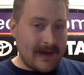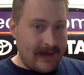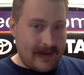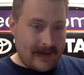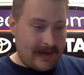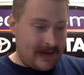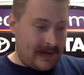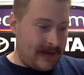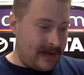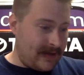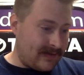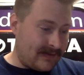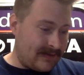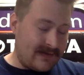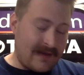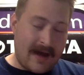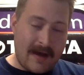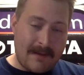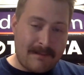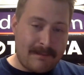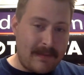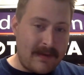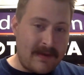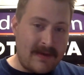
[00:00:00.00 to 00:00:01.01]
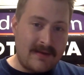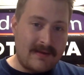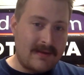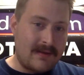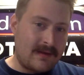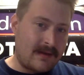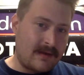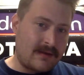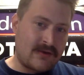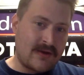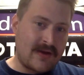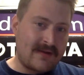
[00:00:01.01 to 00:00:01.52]
He has not been
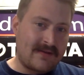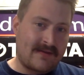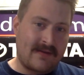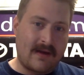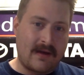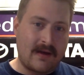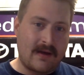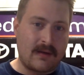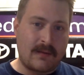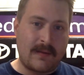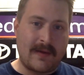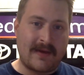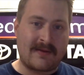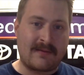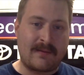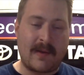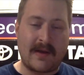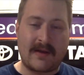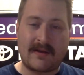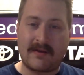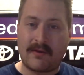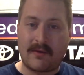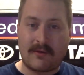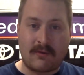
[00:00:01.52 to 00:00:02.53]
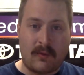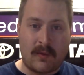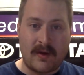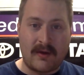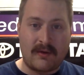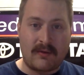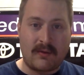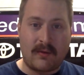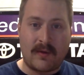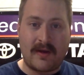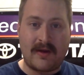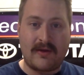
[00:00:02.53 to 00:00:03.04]
the Chase Elliott that we expected, the
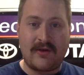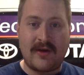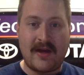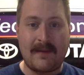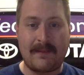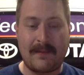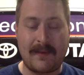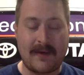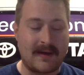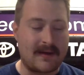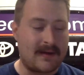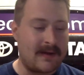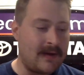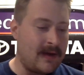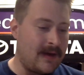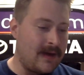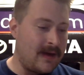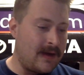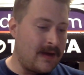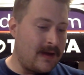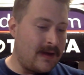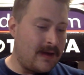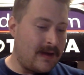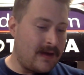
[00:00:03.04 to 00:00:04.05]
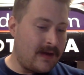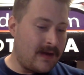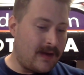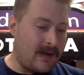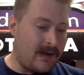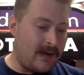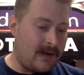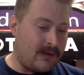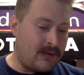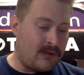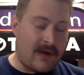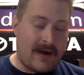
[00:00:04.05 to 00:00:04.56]
2020 champion,
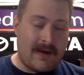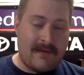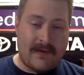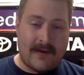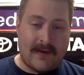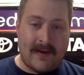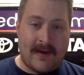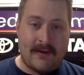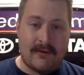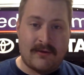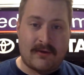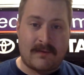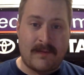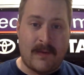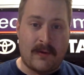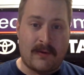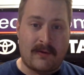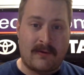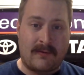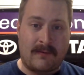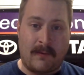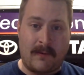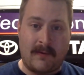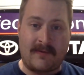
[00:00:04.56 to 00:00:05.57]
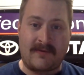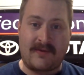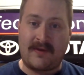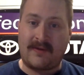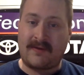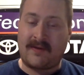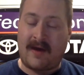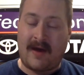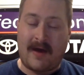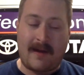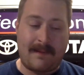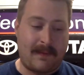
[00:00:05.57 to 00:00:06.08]
driving at Hendrick Motorsports, the
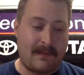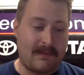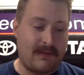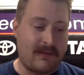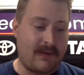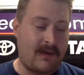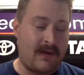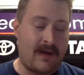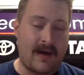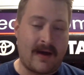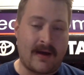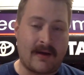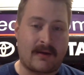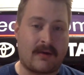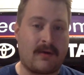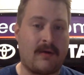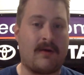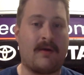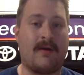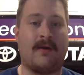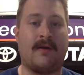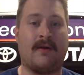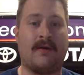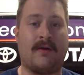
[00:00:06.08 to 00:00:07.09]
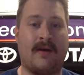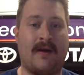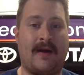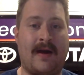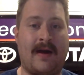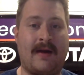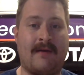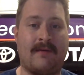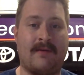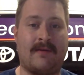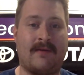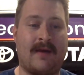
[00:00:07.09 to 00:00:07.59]
top-of-the-line car you're going to
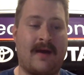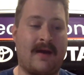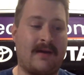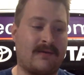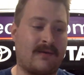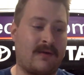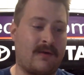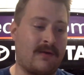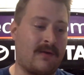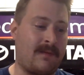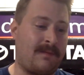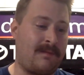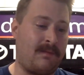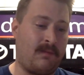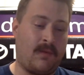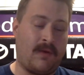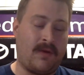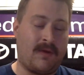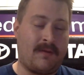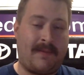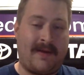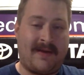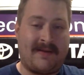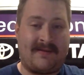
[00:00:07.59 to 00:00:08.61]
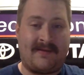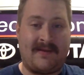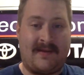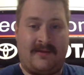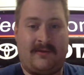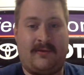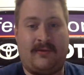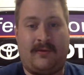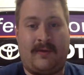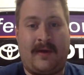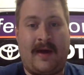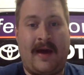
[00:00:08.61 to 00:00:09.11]
have in NASCAR, one of the best
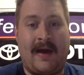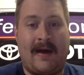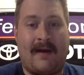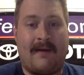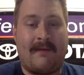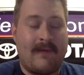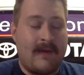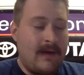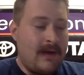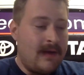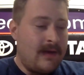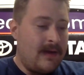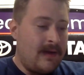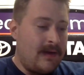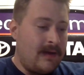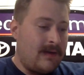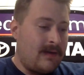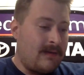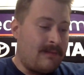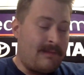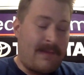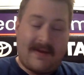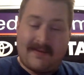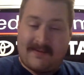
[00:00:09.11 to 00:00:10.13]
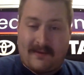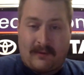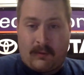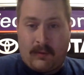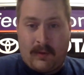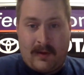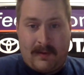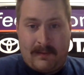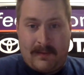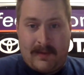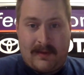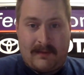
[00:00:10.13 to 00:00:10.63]
seats you'll have, best
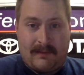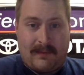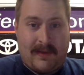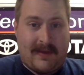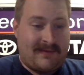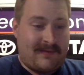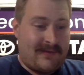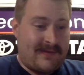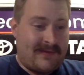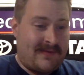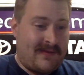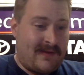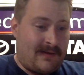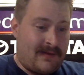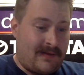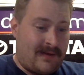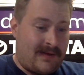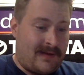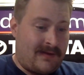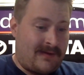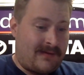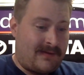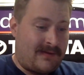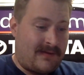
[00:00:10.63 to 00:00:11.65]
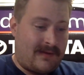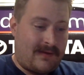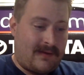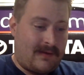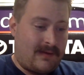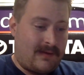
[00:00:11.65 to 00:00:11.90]
equipment, best facilities,